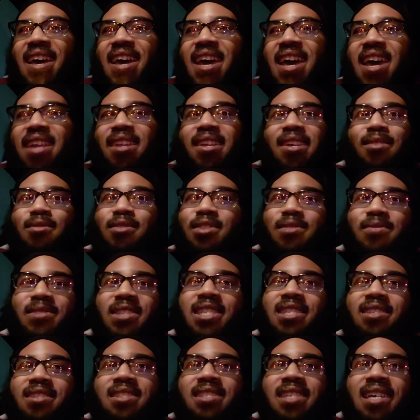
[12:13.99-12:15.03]
it was
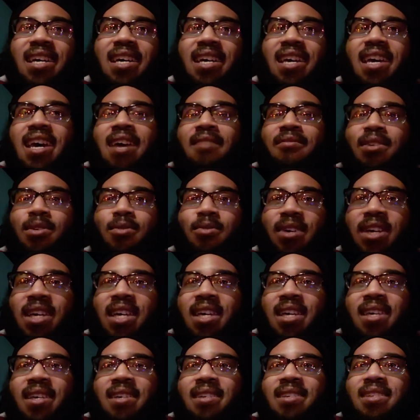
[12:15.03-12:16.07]
really like every
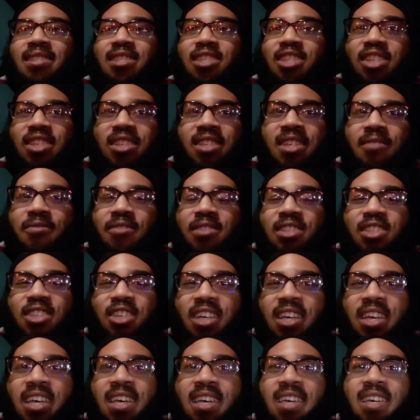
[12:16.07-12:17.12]
week, different
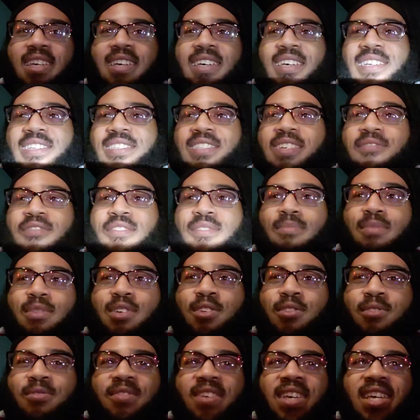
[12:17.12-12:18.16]
chick, different
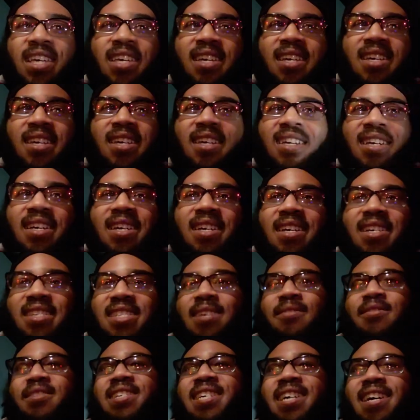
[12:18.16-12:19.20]
movie.
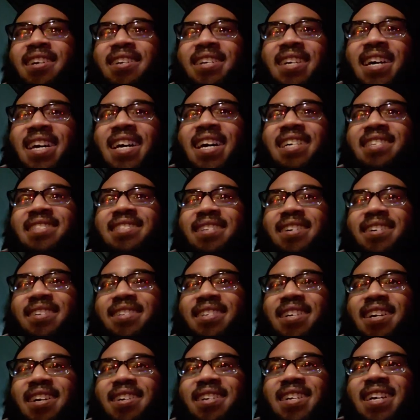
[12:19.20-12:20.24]
Except for Dark Knight. I saw The
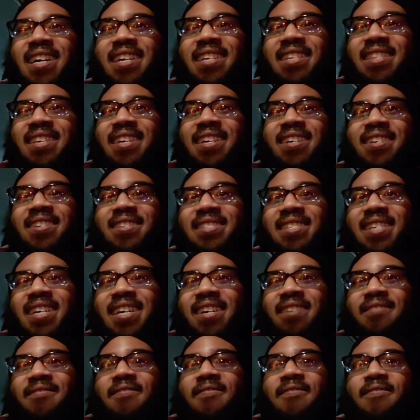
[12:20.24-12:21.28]
Dark Knight in theaters like
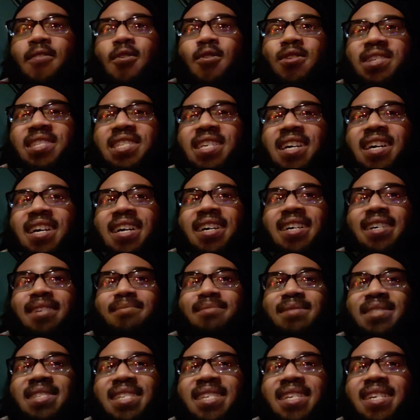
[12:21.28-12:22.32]
4
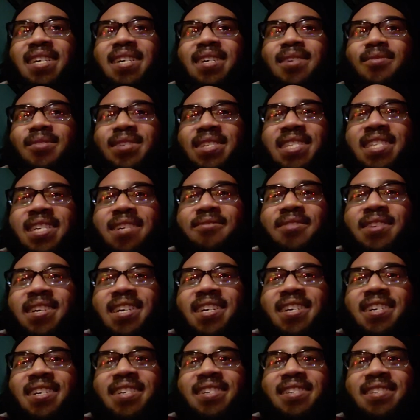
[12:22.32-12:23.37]
times with different
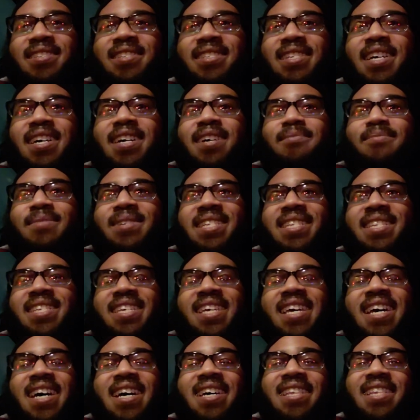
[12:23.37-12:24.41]
girls. But
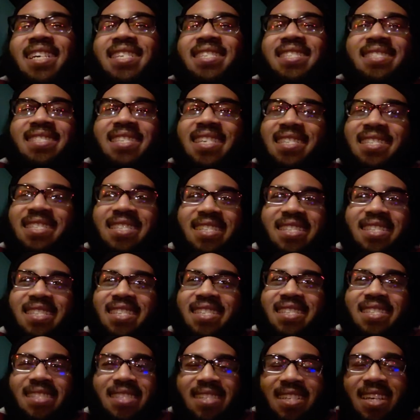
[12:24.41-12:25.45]
yeah, that's
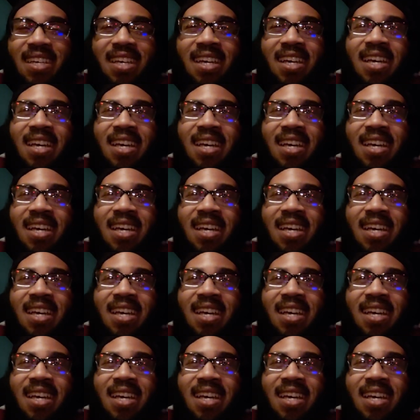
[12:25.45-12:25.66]
just...